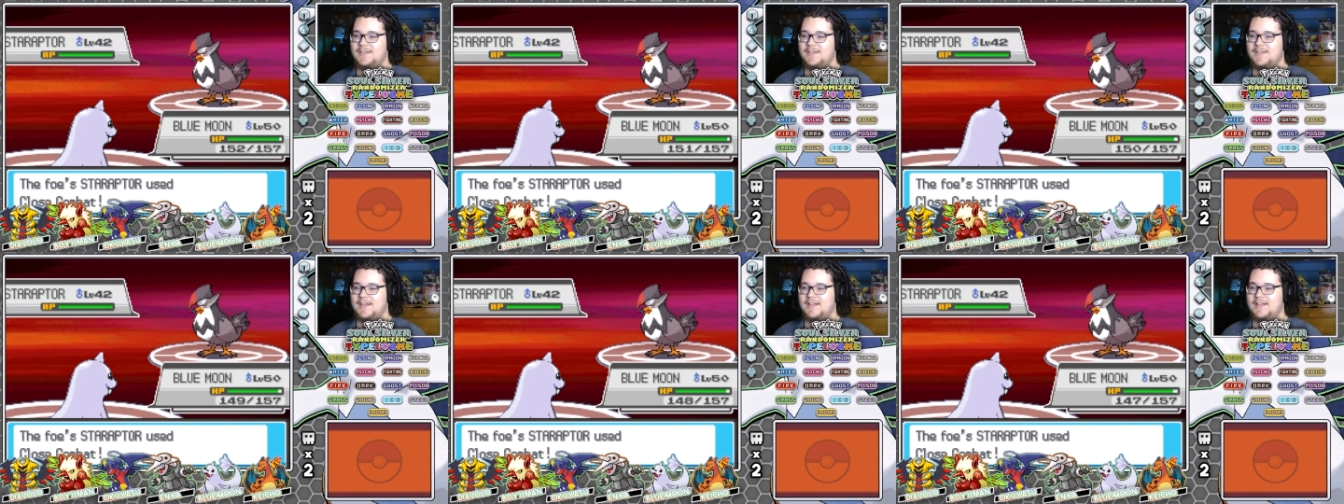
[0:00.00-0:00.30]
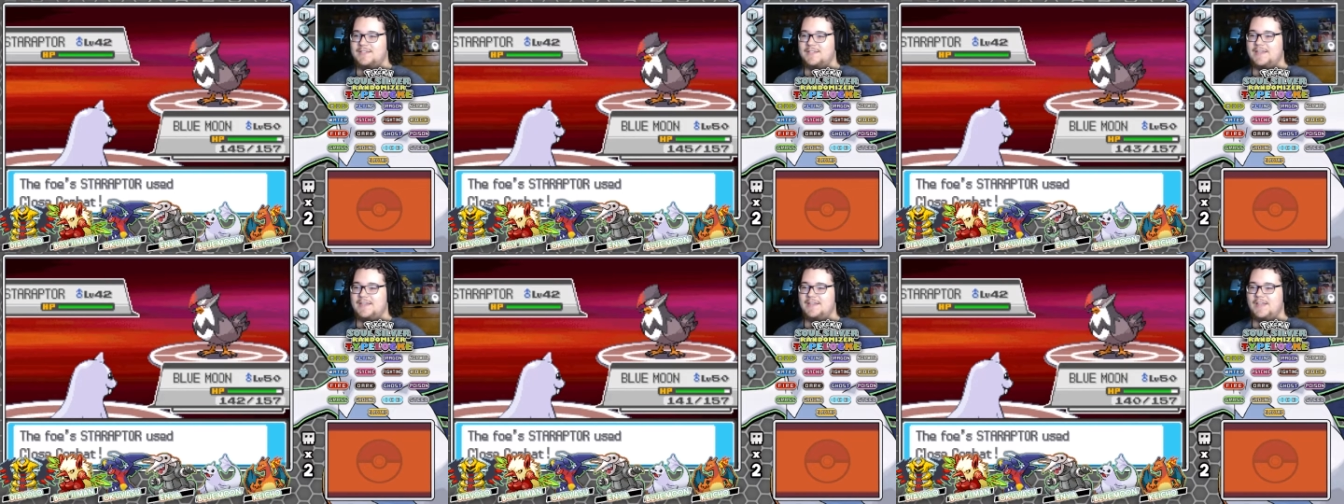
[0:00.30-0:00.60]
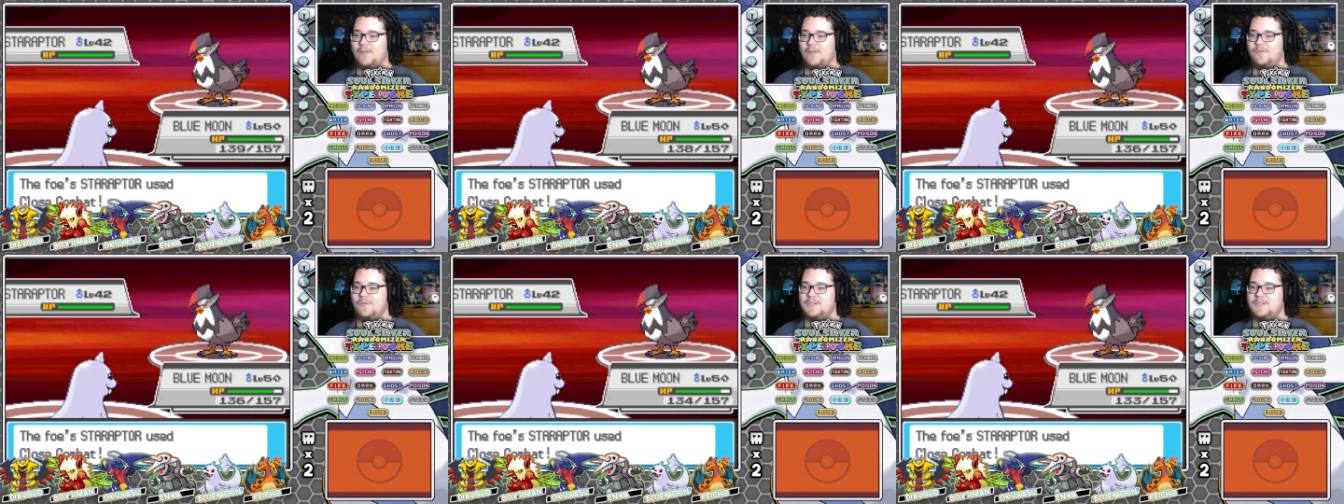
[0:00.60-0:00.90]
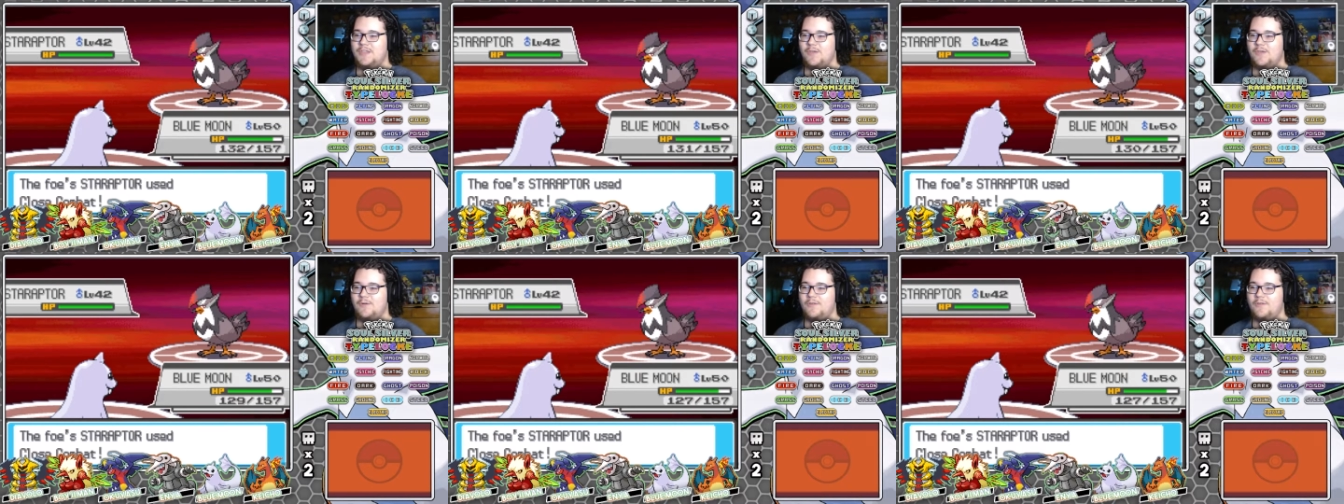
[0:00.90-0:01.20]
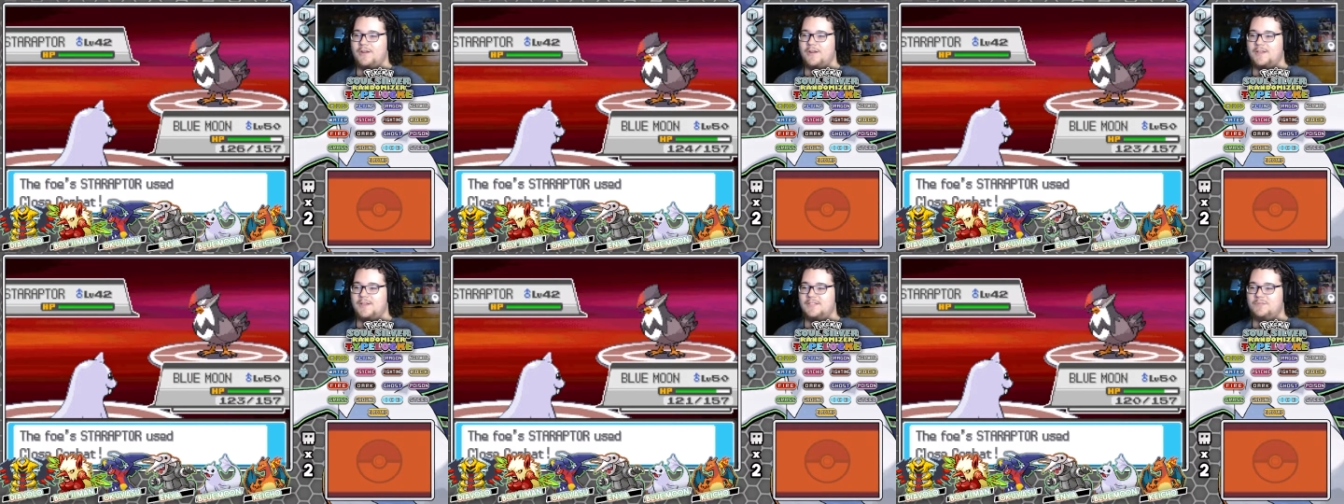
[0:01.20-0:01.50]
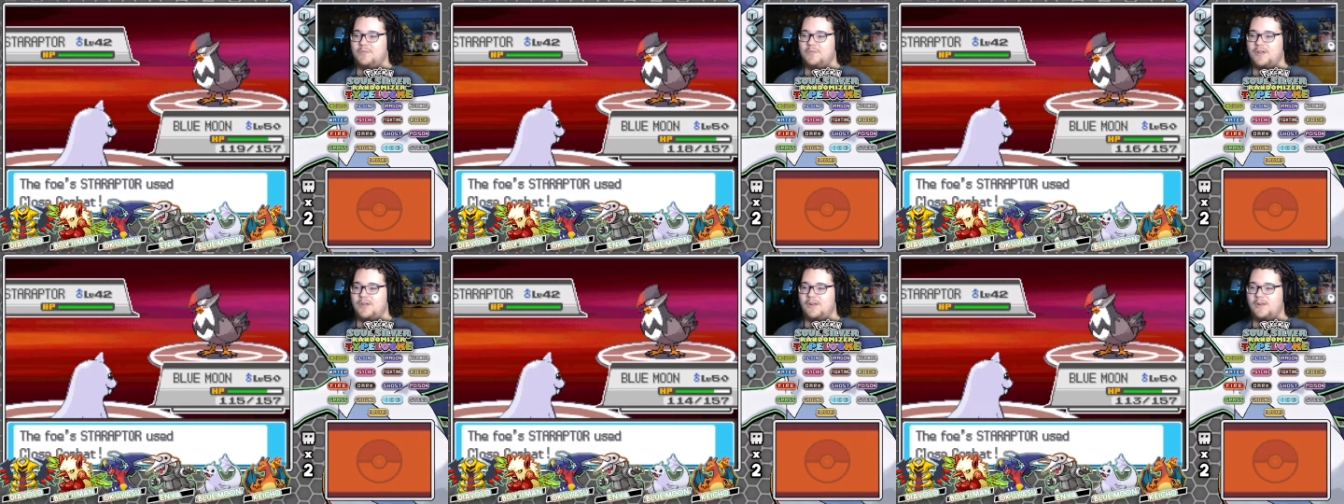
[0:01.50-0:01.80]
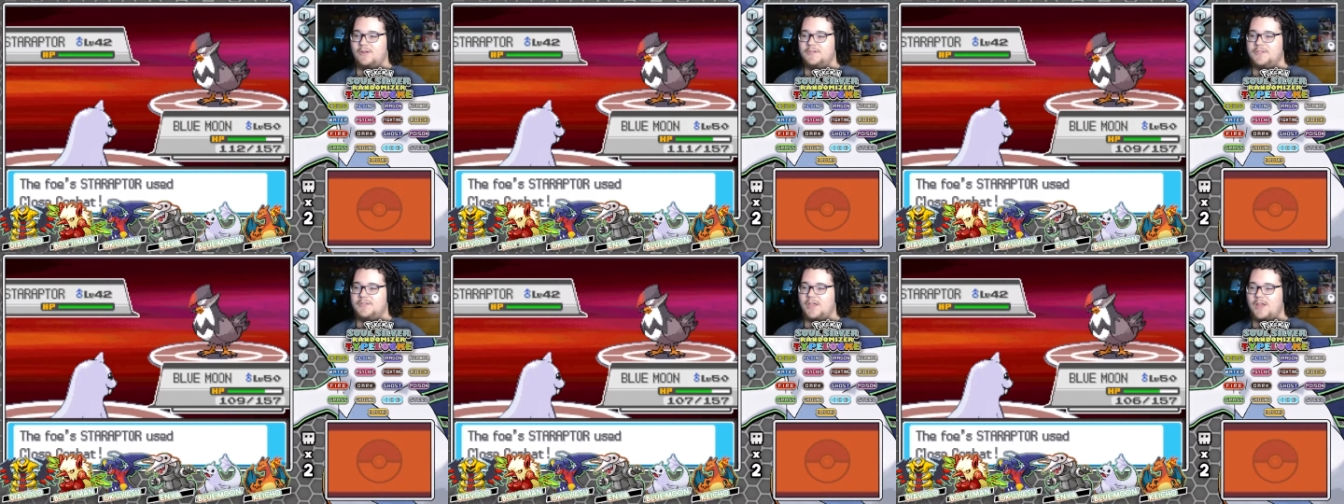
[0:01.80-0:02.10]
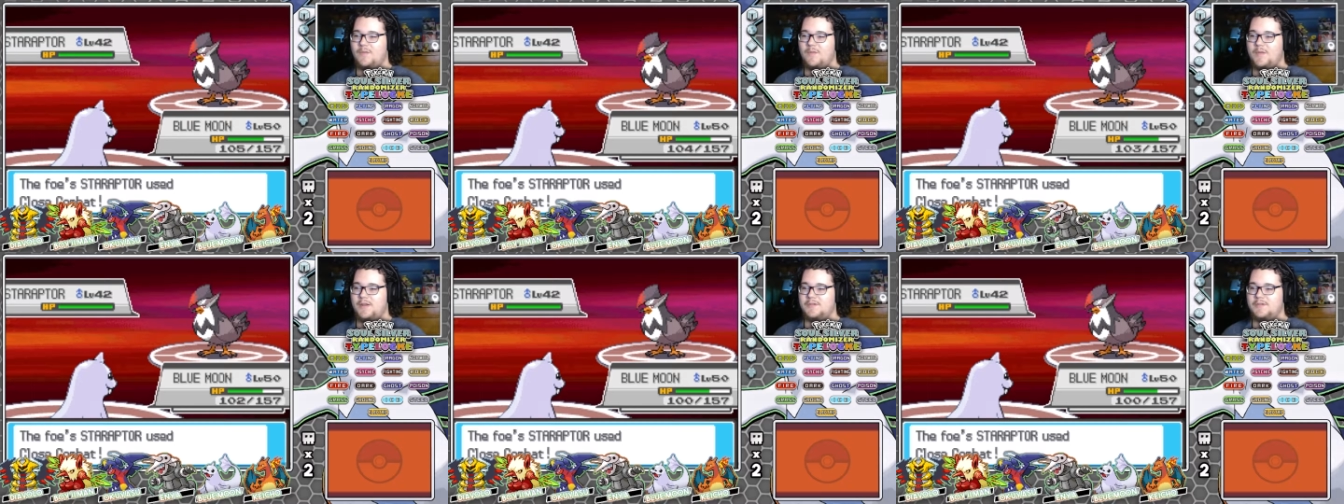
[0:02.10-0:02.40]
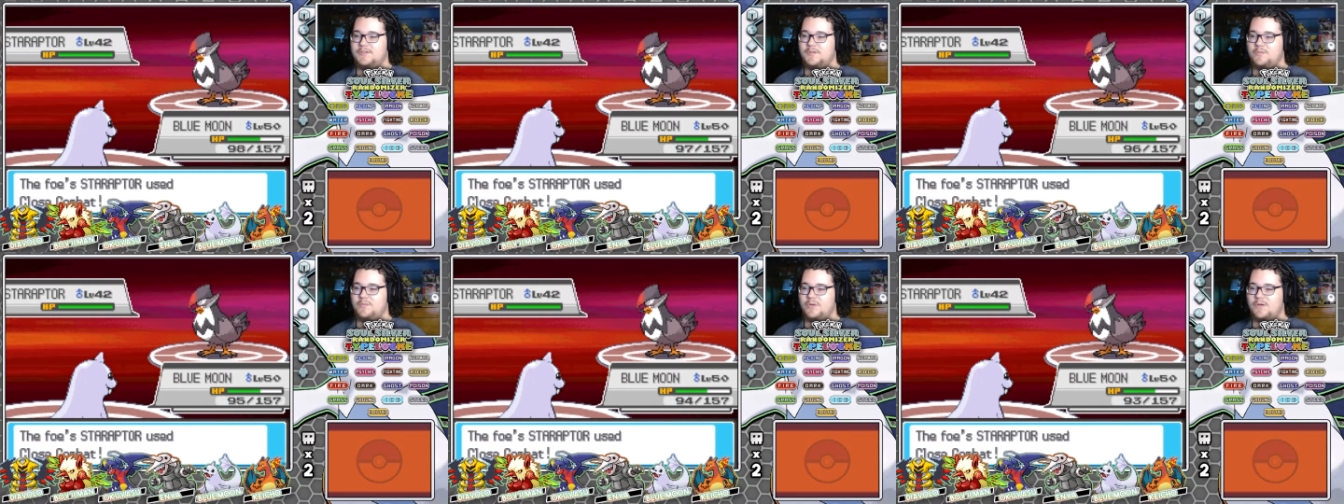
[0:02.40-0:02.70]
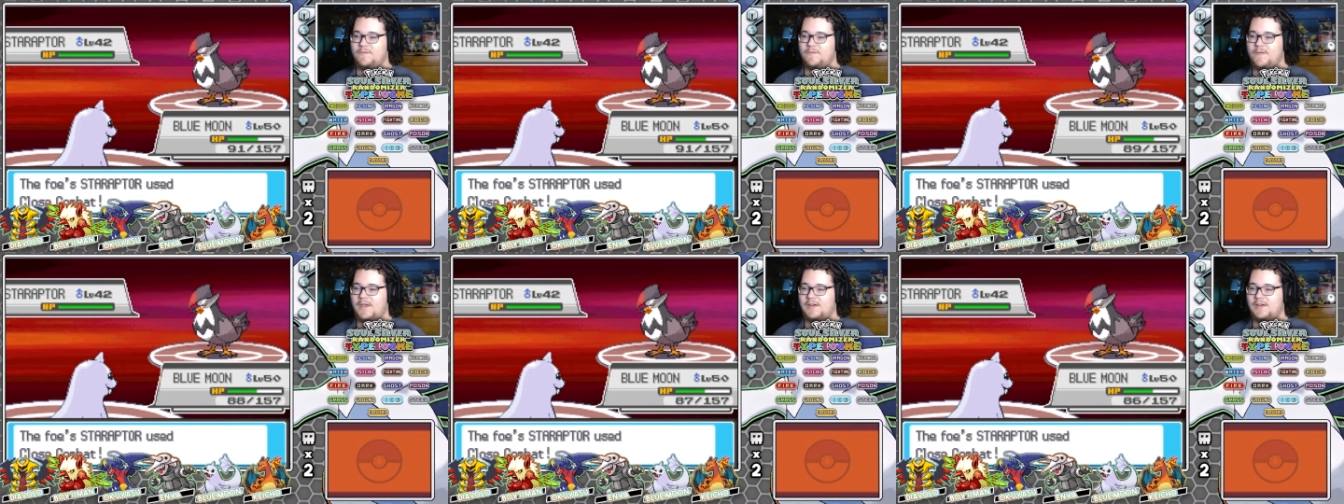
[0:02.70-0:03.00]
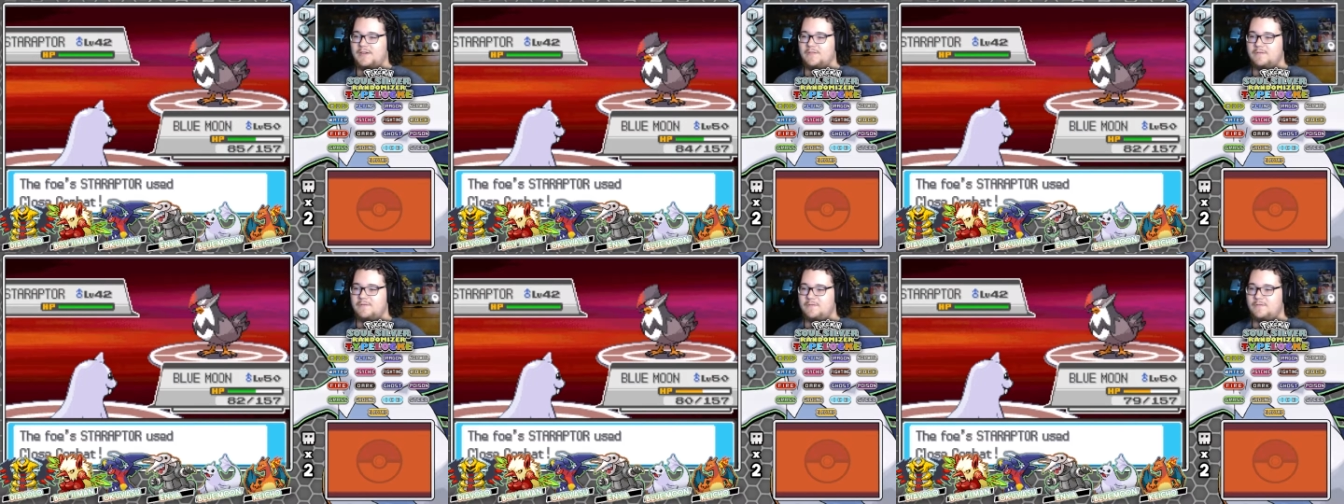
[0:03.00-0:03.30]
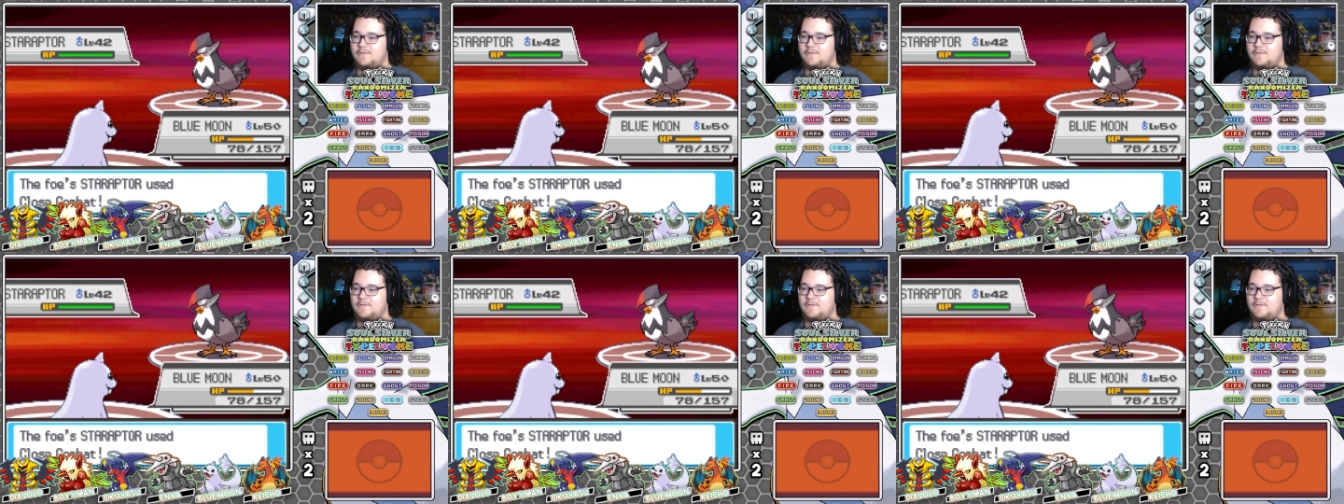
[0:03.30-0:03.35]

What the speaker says: It's 8 levels lower than us, but close combat is super effective.